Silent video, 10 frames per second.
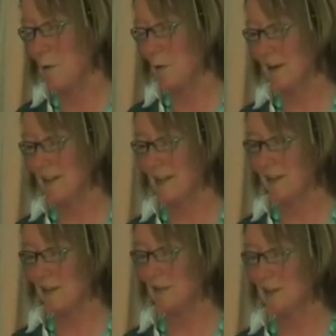what I tend
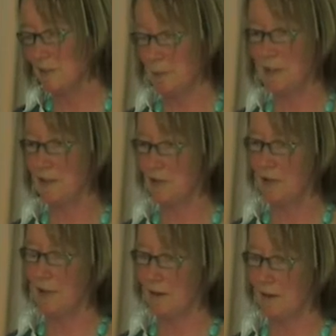to do is use bits of
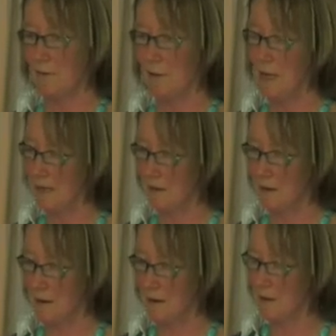string in the
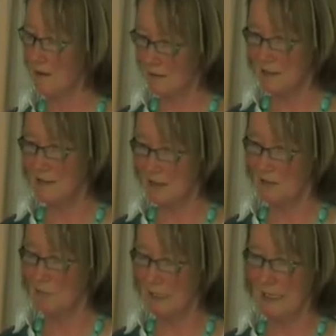garden, because it is
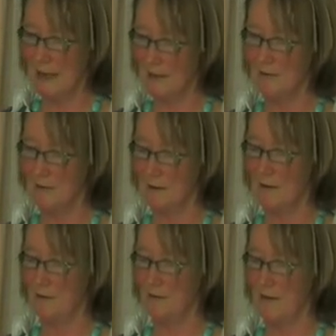actually really handy
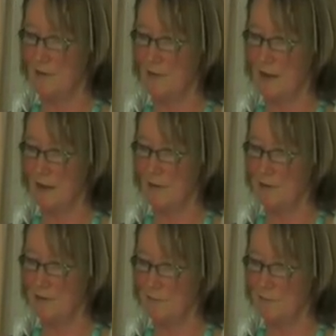to have straight
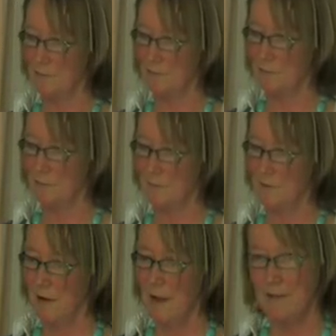lines.
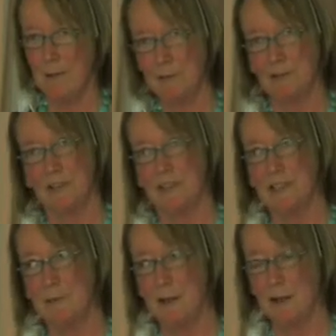I have apple trees
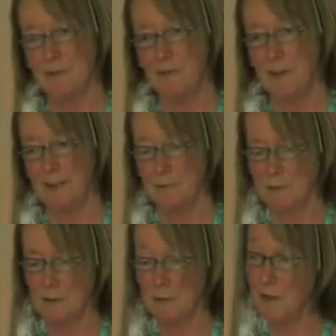in my
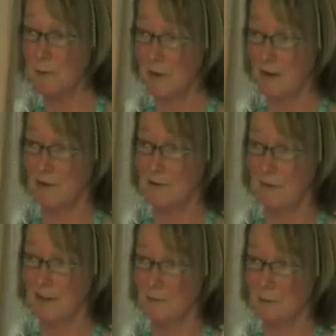current
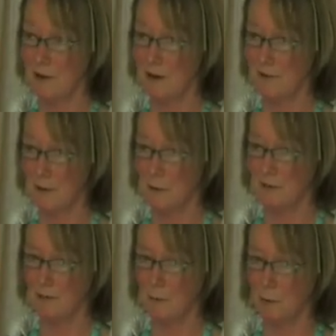vegetable garden. They're
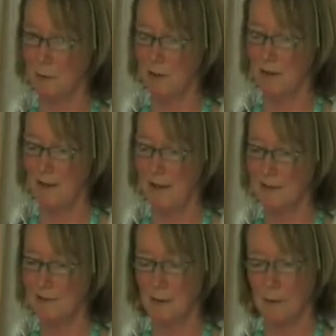quite small,
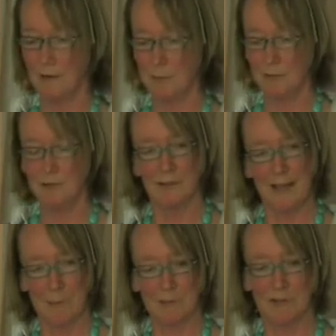and when I prune
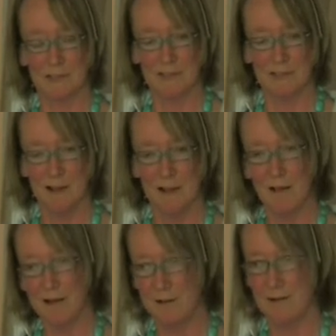the apple trees,
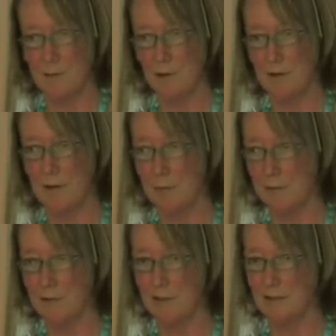I cut up all the
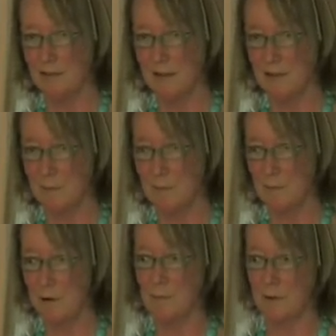prunings into
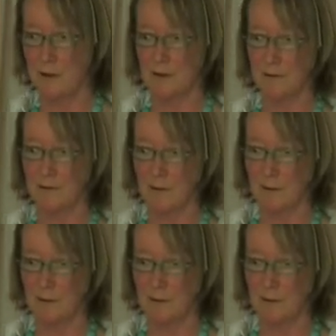row markers